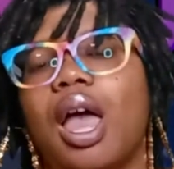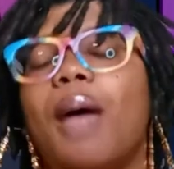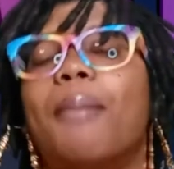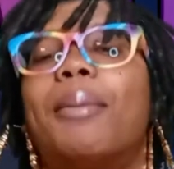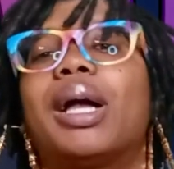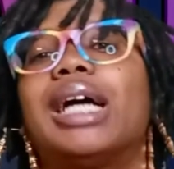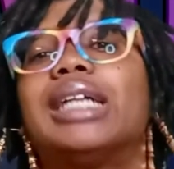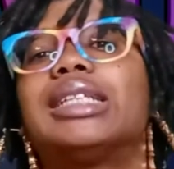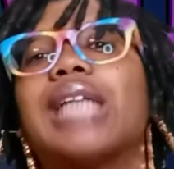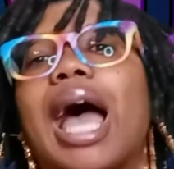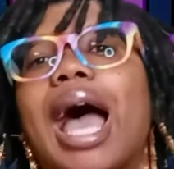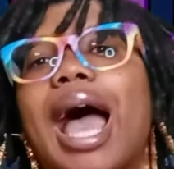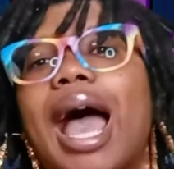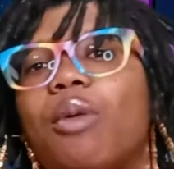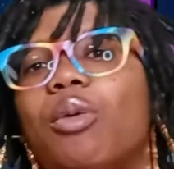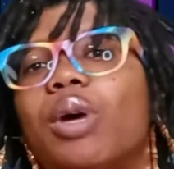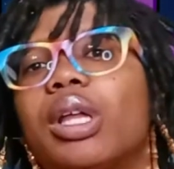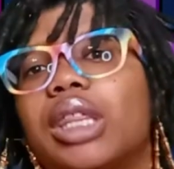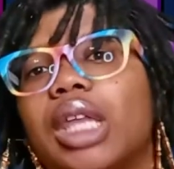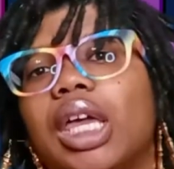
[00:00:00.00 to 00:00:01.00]
Because
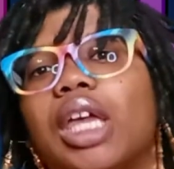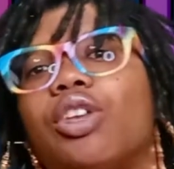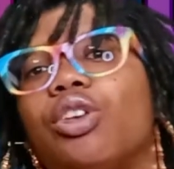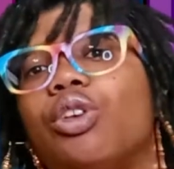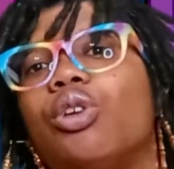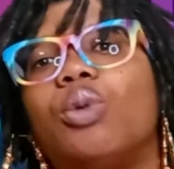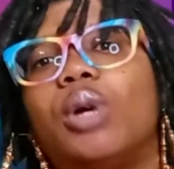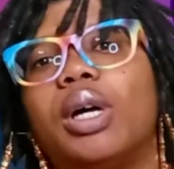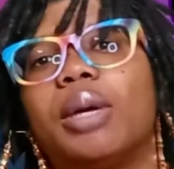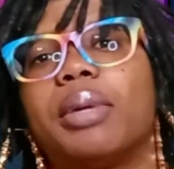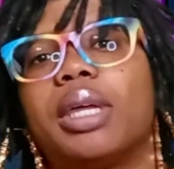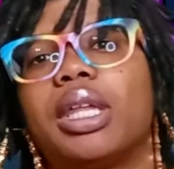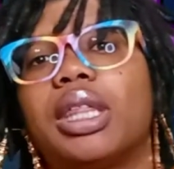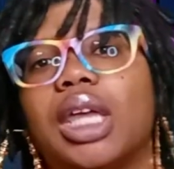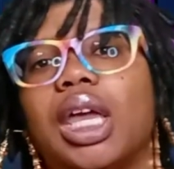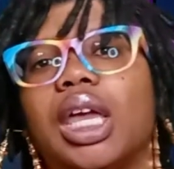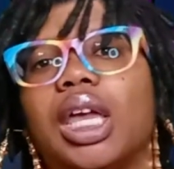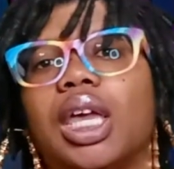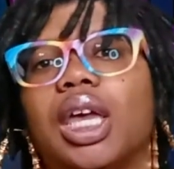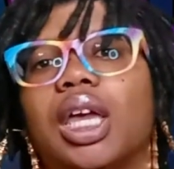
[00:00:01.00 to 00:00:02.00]
I would think you would be
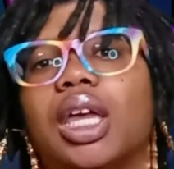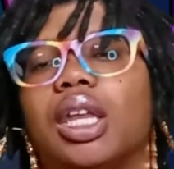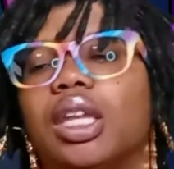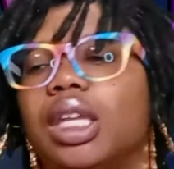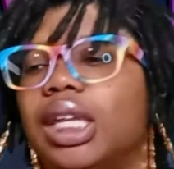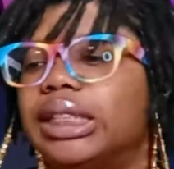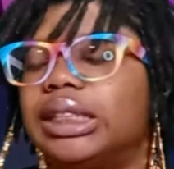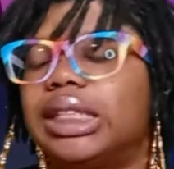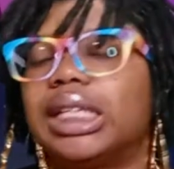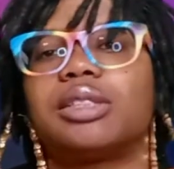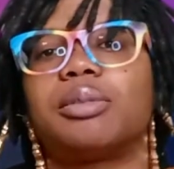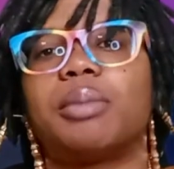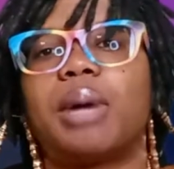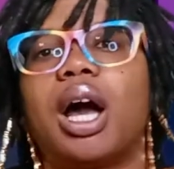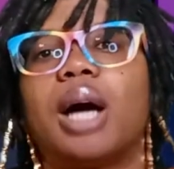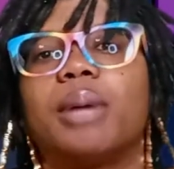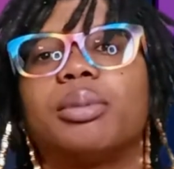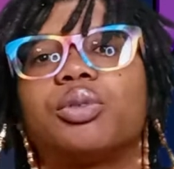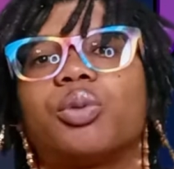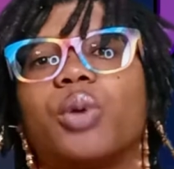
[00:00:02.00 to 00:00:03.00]
thinking, this is
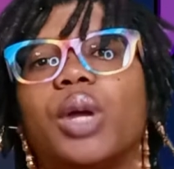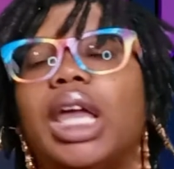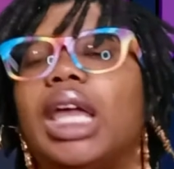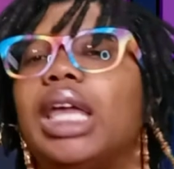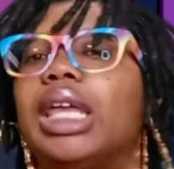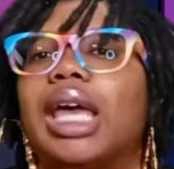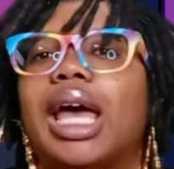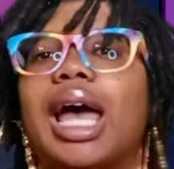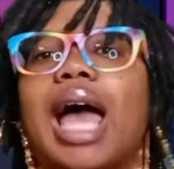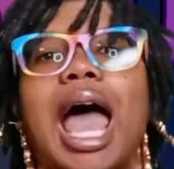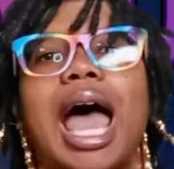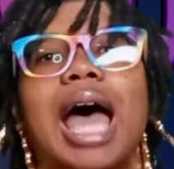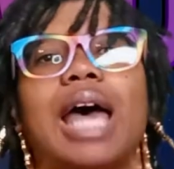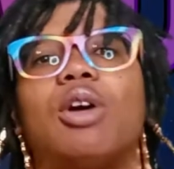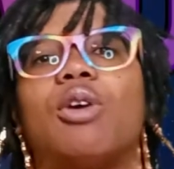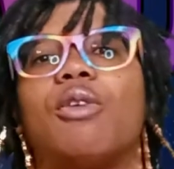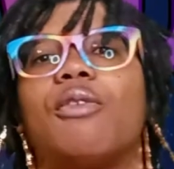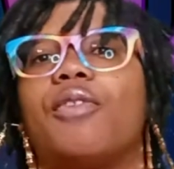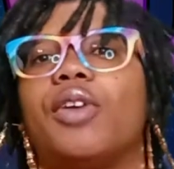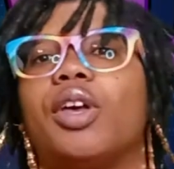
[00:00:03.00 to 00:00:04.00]
mom's ring. Yeah, I
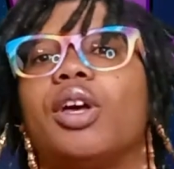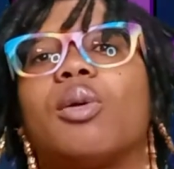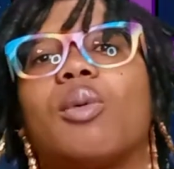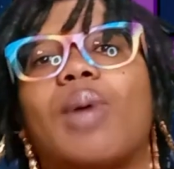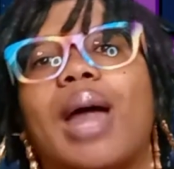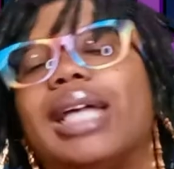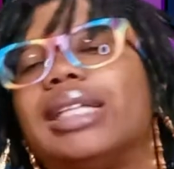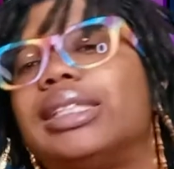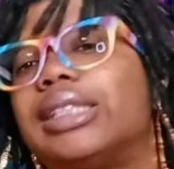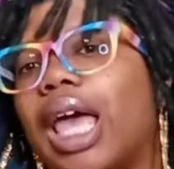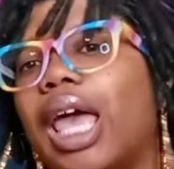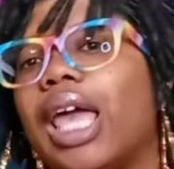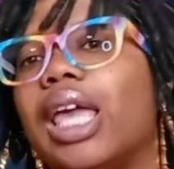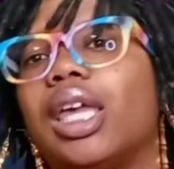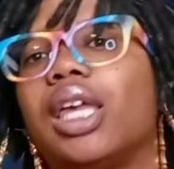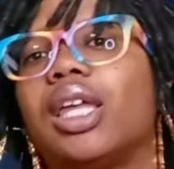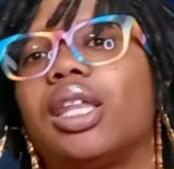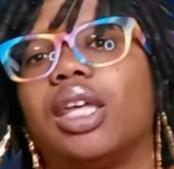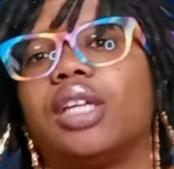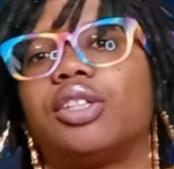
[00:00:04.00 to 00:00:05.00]
don't feel right
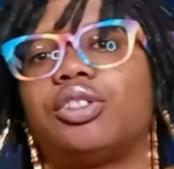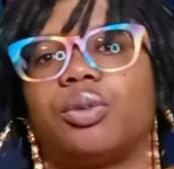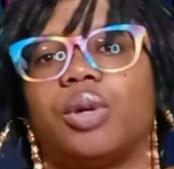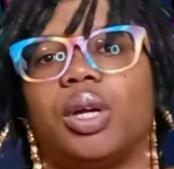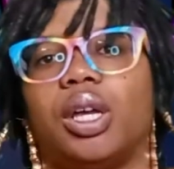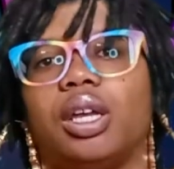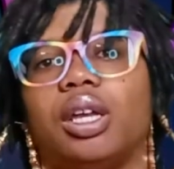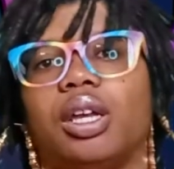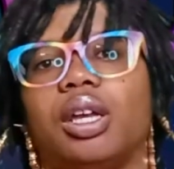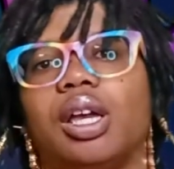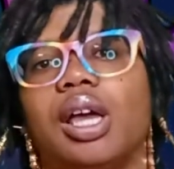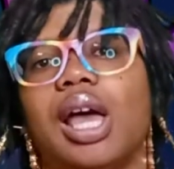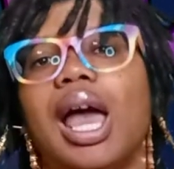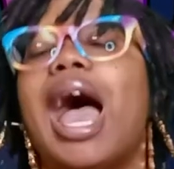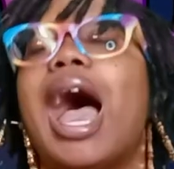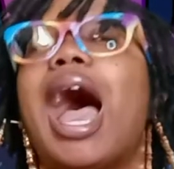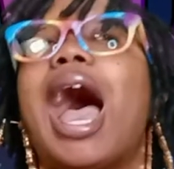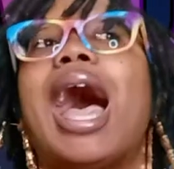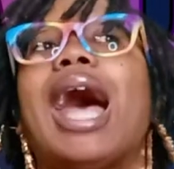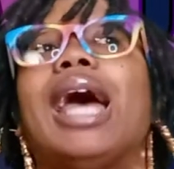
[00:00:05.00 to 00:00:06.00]
taking this ring.
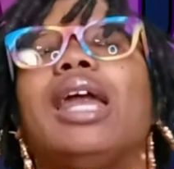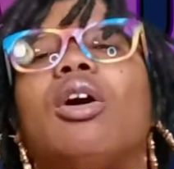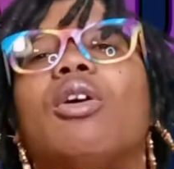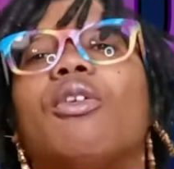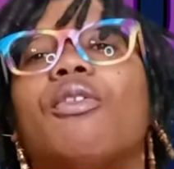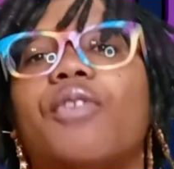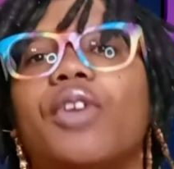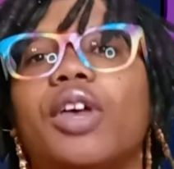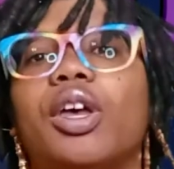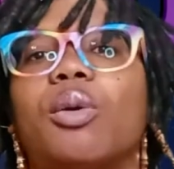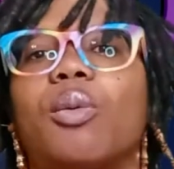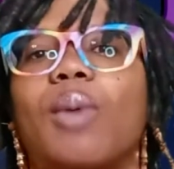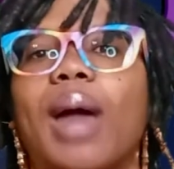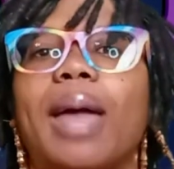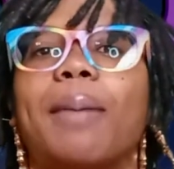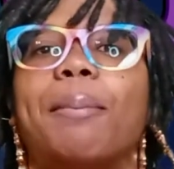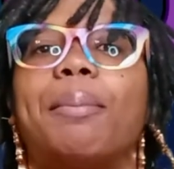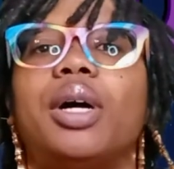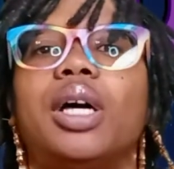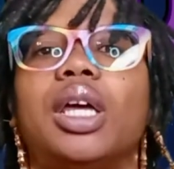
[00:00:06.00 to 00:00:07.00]
I don't feel
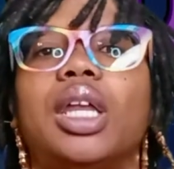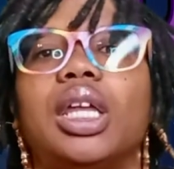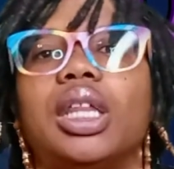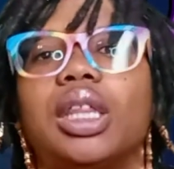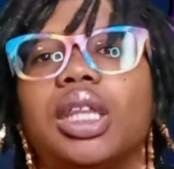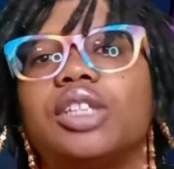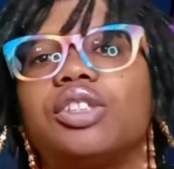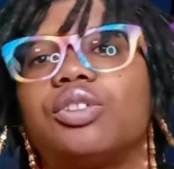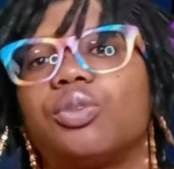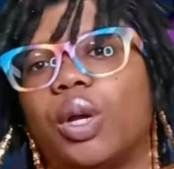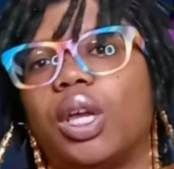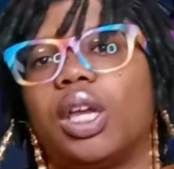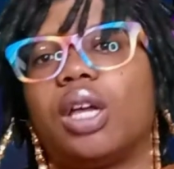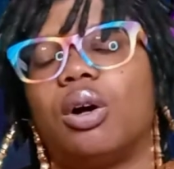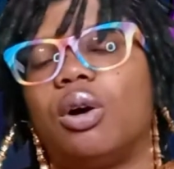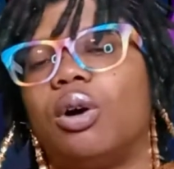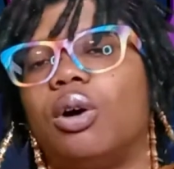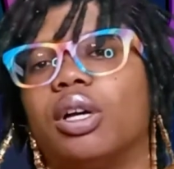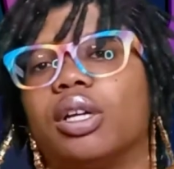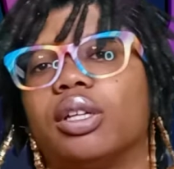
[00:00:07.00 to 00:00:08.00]
right putting this ring
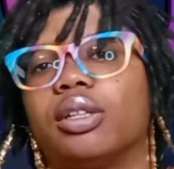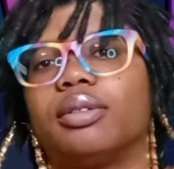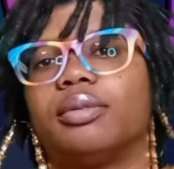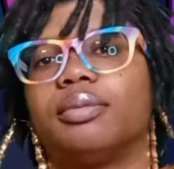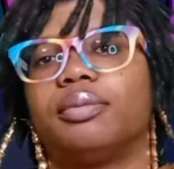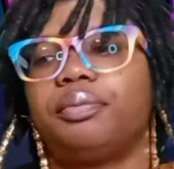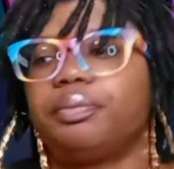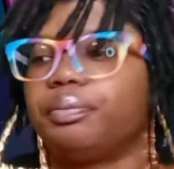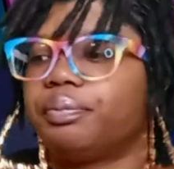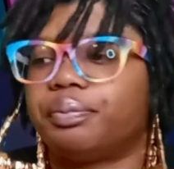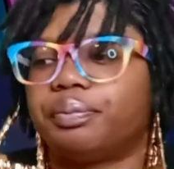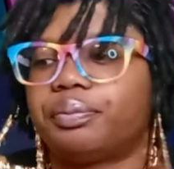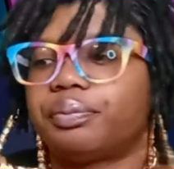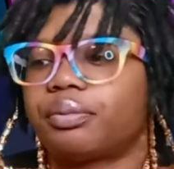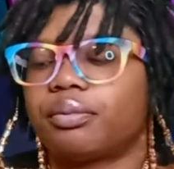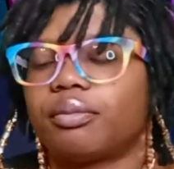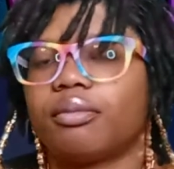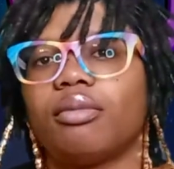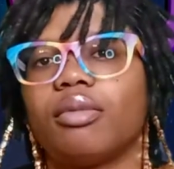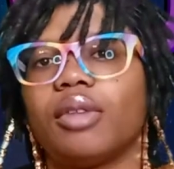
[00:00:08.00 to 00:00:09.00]
on.
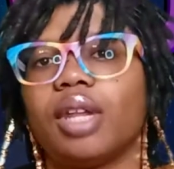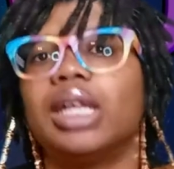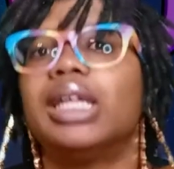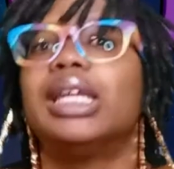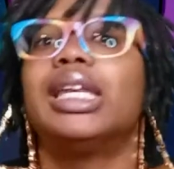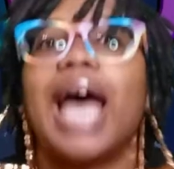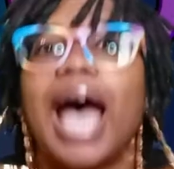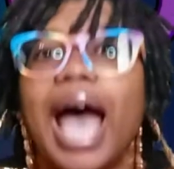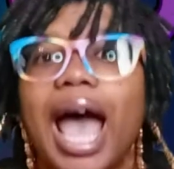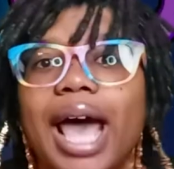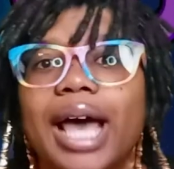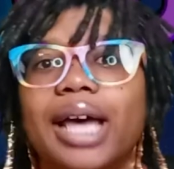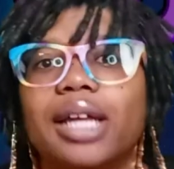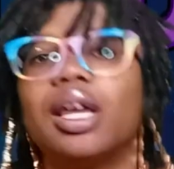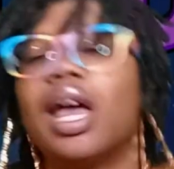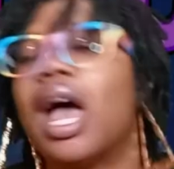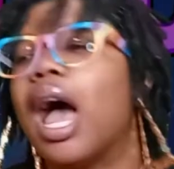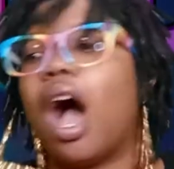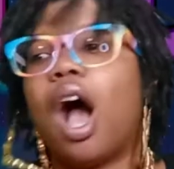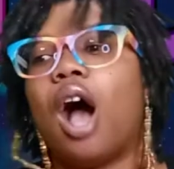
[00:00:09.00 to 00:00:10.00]
Not,
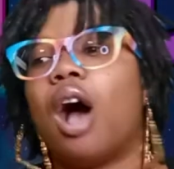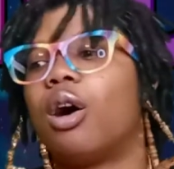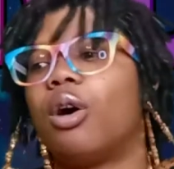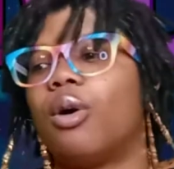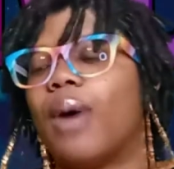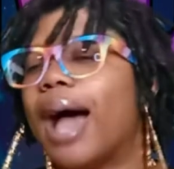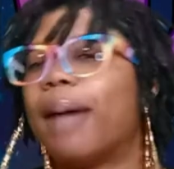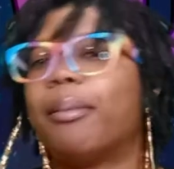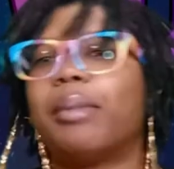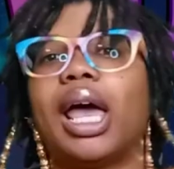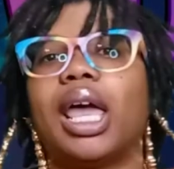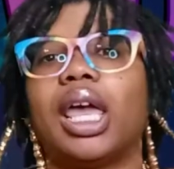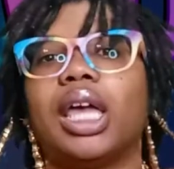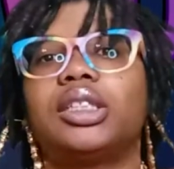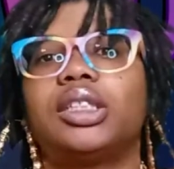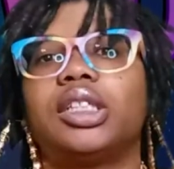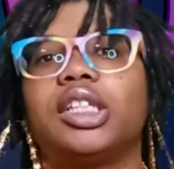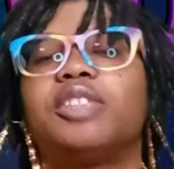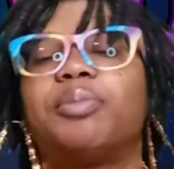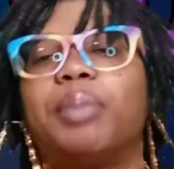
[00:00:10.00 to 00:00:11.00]
oh, I'm not
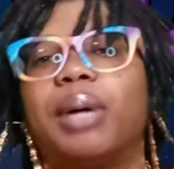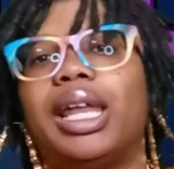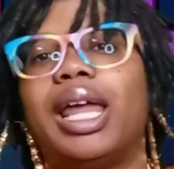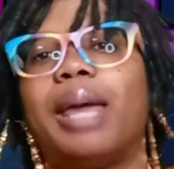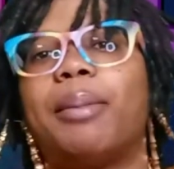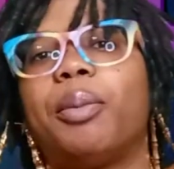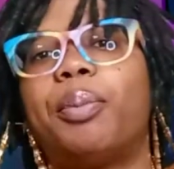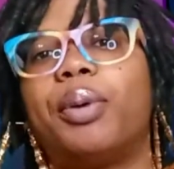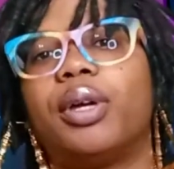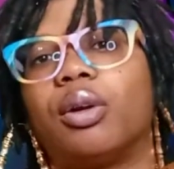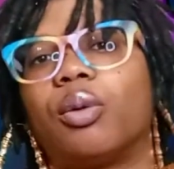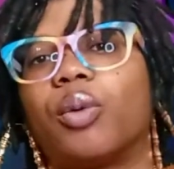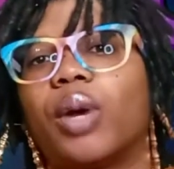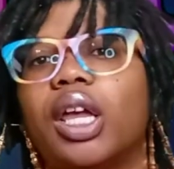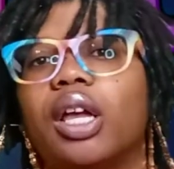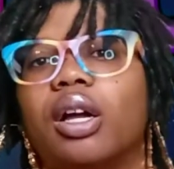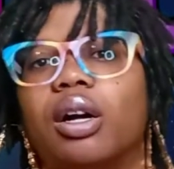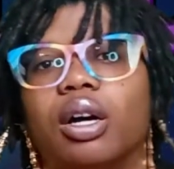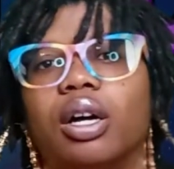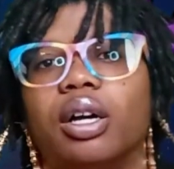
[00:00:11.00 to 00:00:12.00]
into this, but let me put the
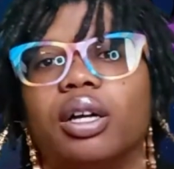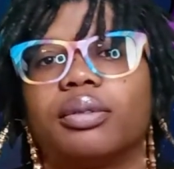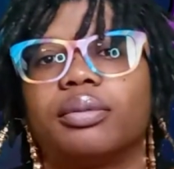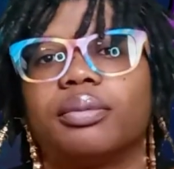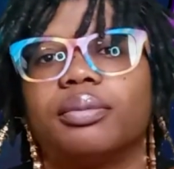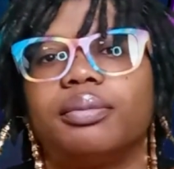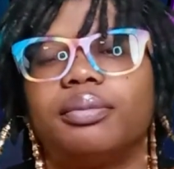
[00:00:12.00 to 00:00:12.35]
ring on.